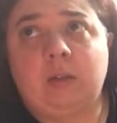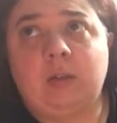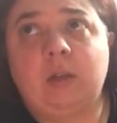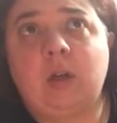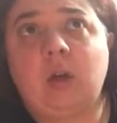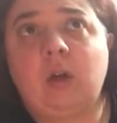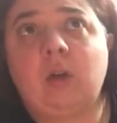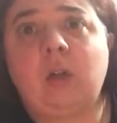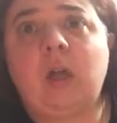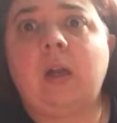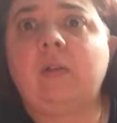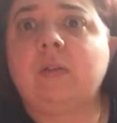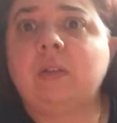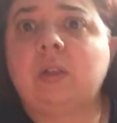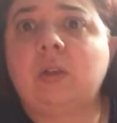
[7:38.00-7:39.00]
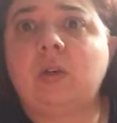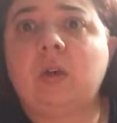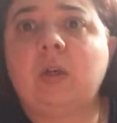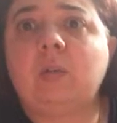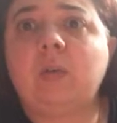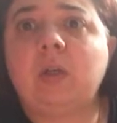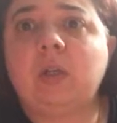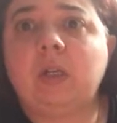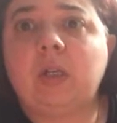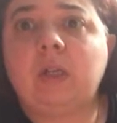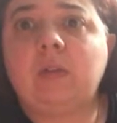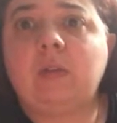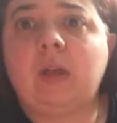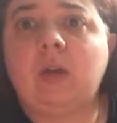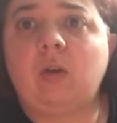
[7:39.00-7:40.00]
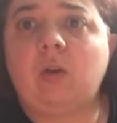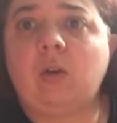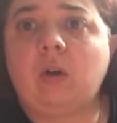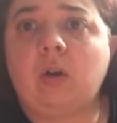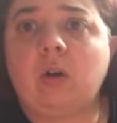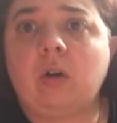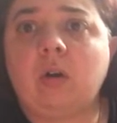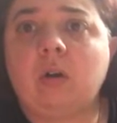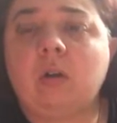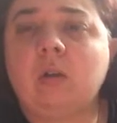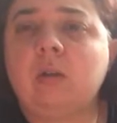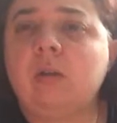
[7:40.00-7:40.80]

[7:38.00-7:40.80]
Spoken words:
there are a lot of us in our community that are,